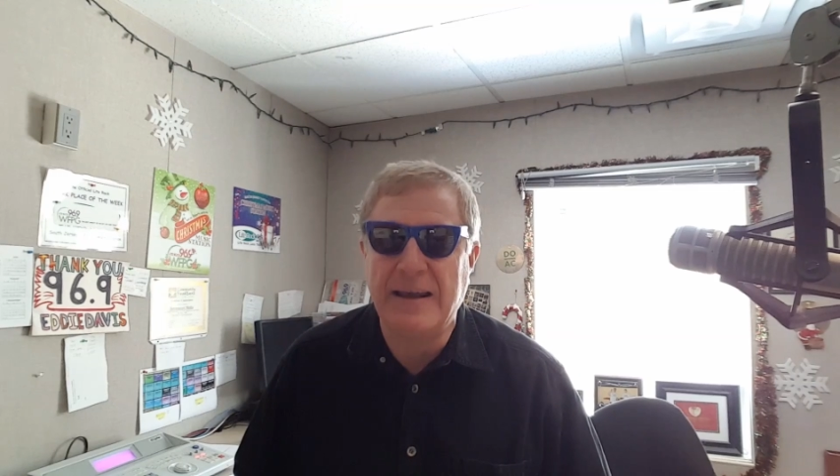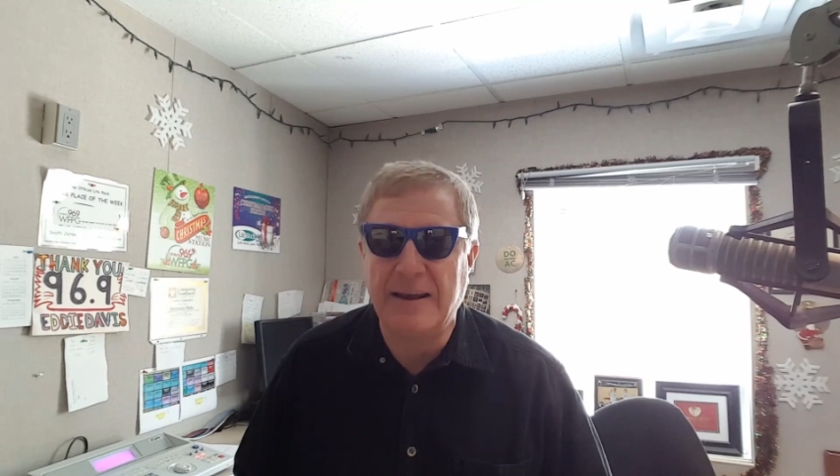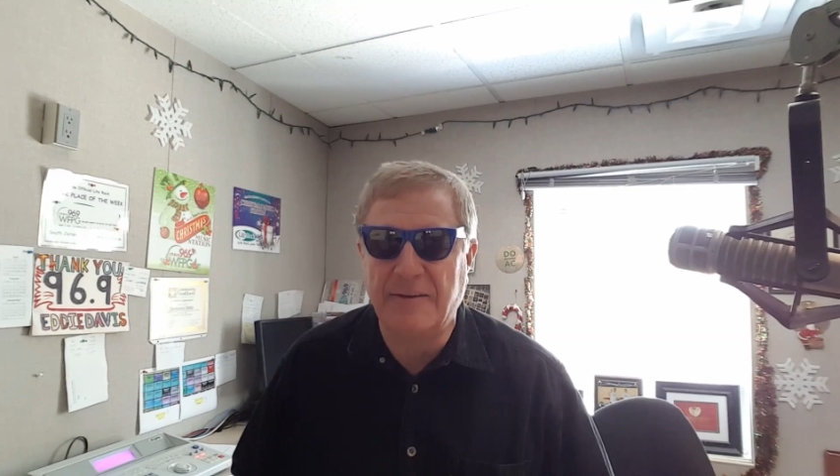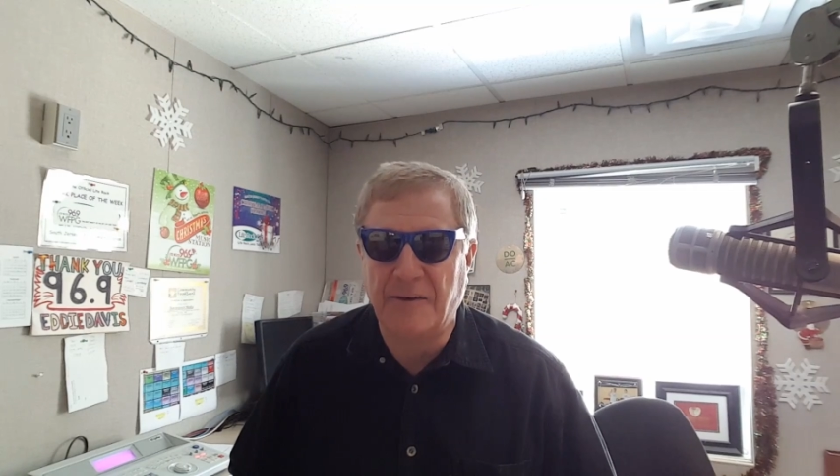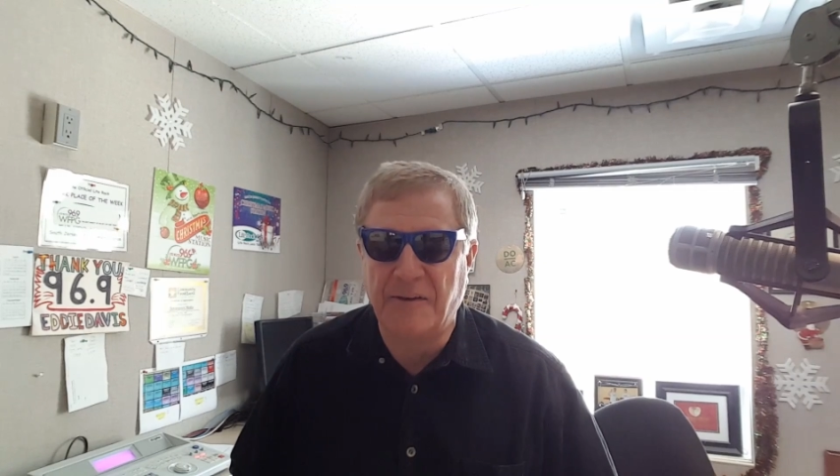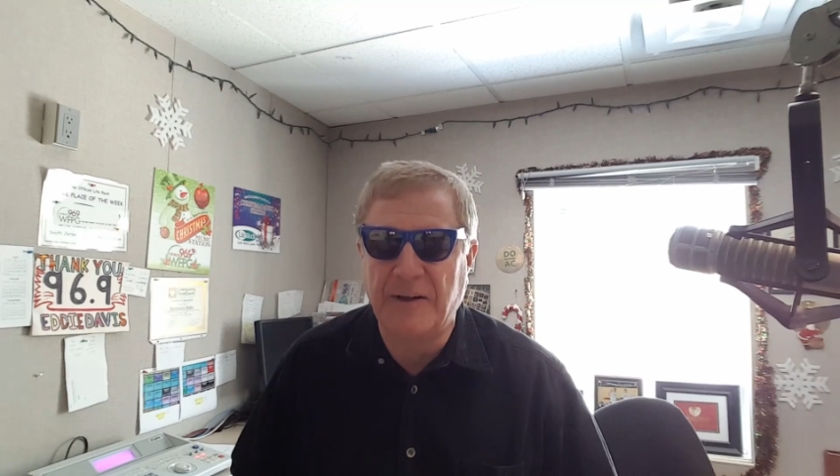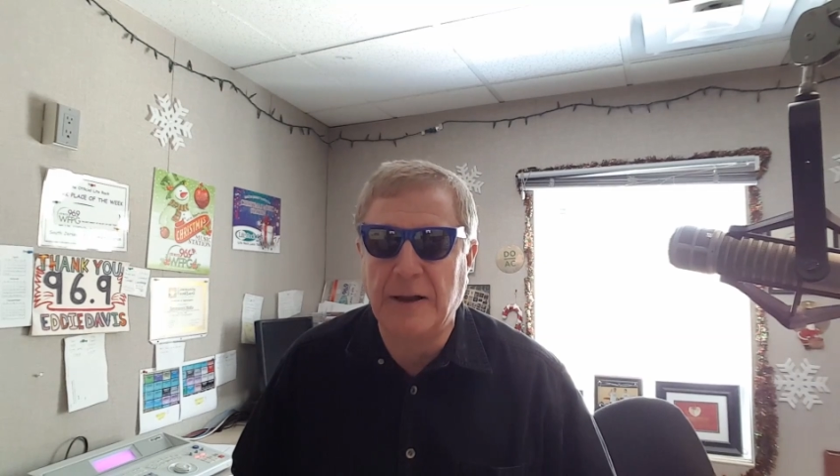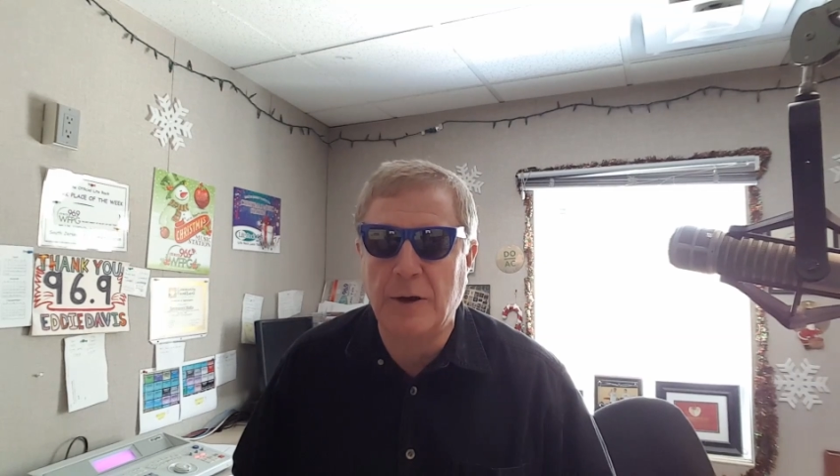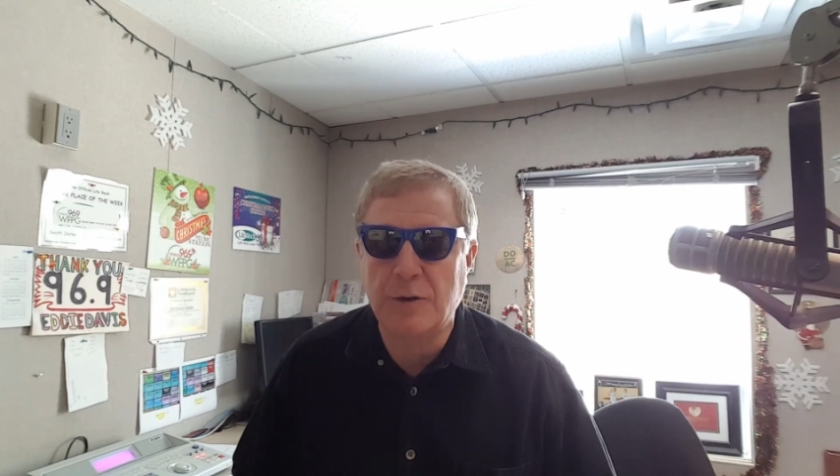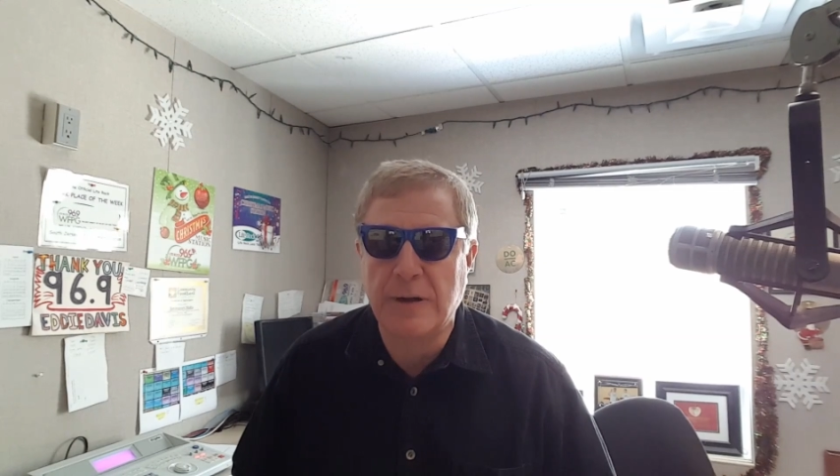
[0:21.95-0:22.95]
if a
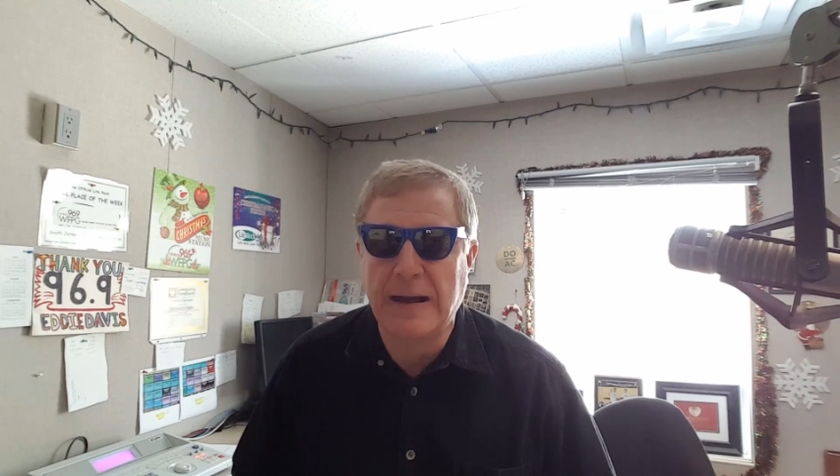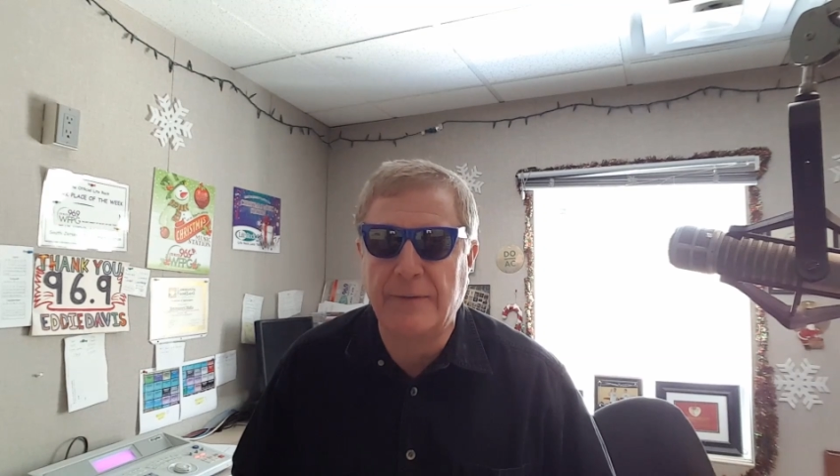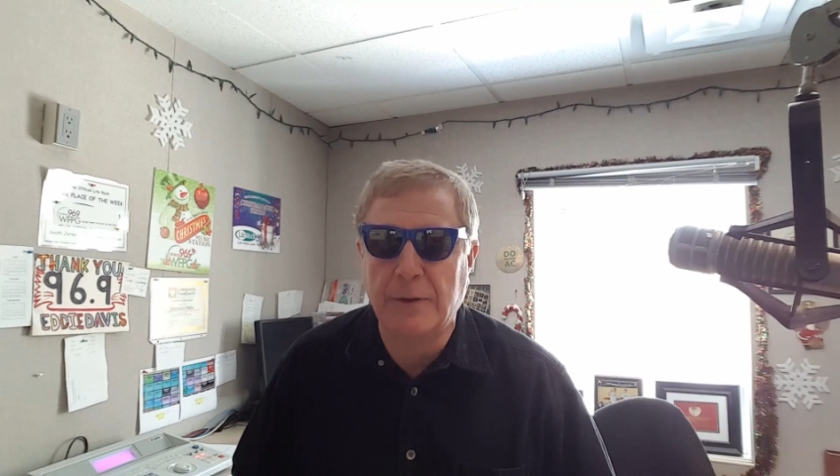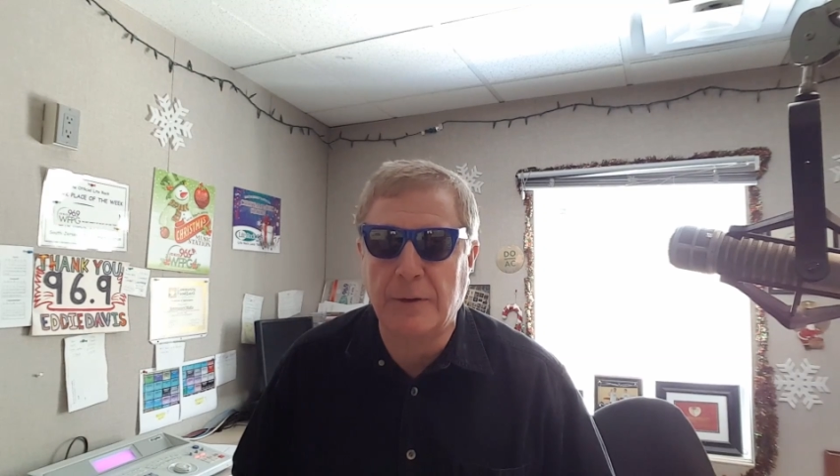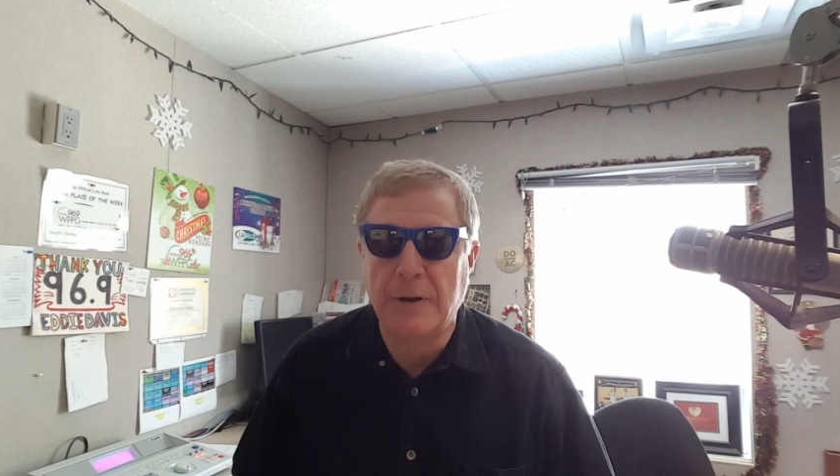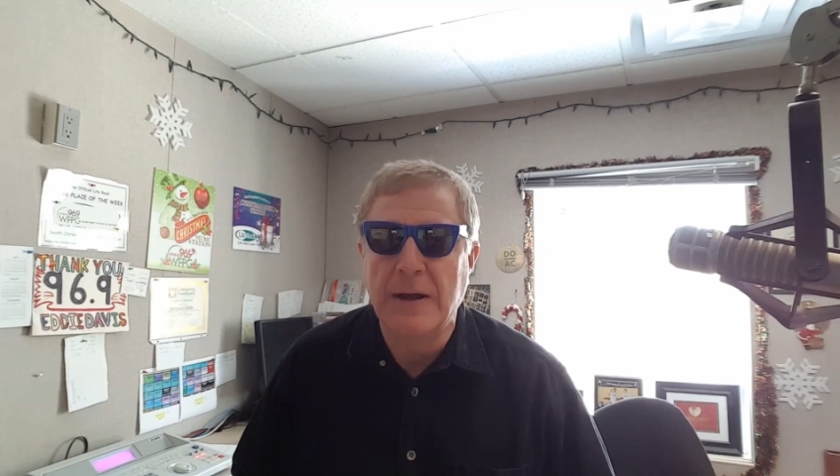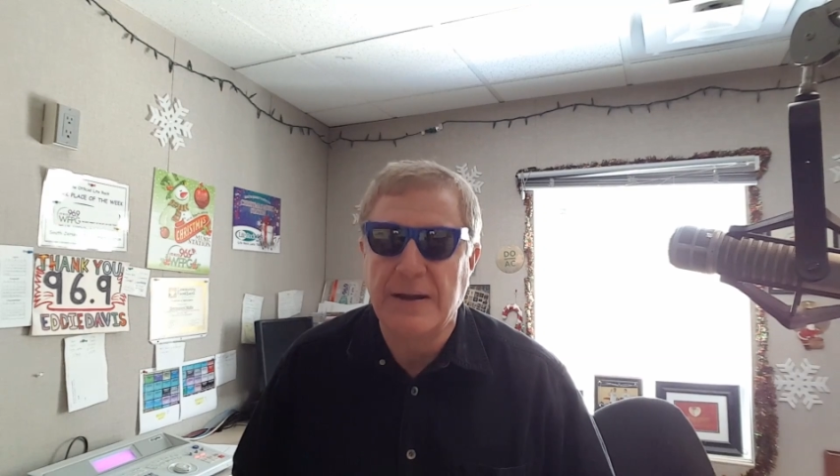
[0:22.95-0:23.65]
fellow traveler